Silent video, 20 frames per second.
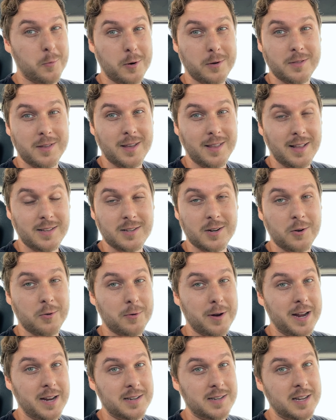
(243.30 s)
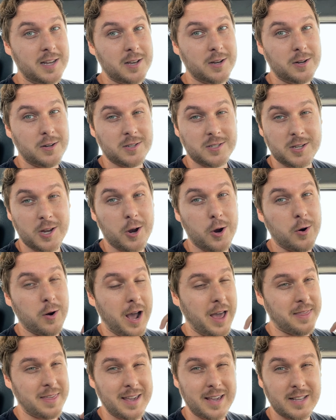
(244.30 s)
worth it. That's a great deal. So
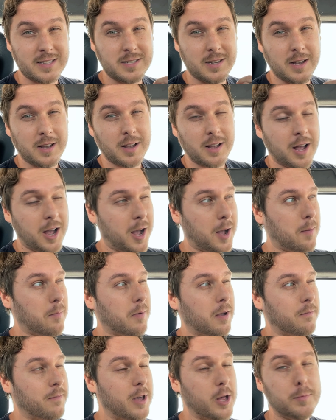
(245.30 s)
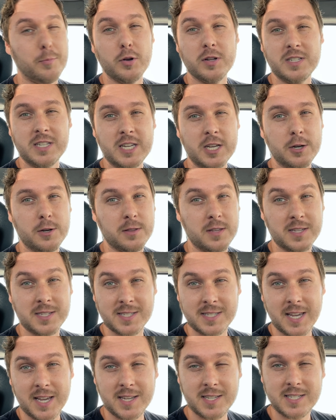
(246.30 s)
I think it's um, available until the
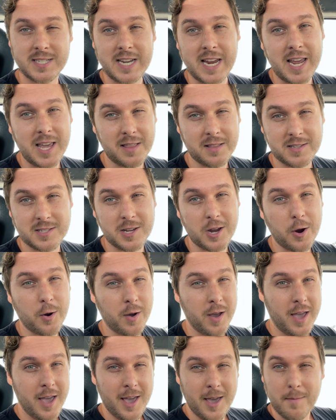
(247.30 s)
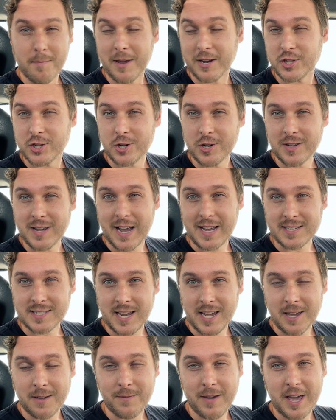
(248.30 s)
16th. So make sure you guys
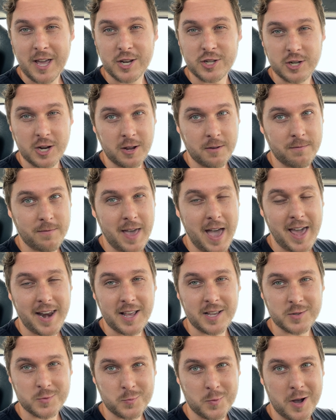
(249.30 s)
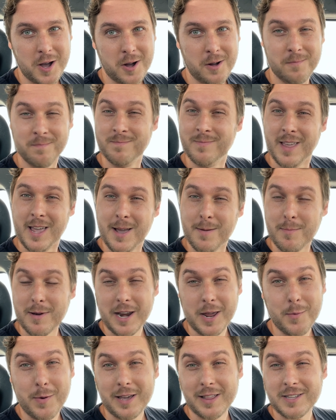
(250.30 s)
take advantage of that as well. But
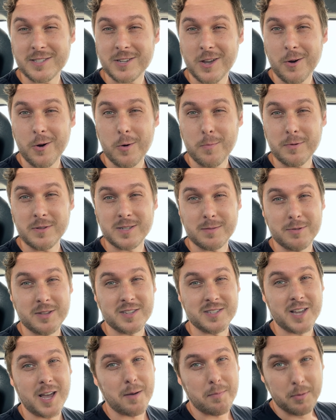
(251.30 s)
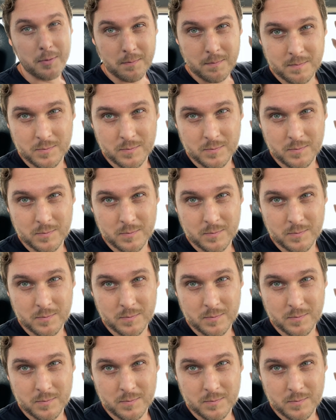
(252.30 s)
anyway, let's go open some of this up.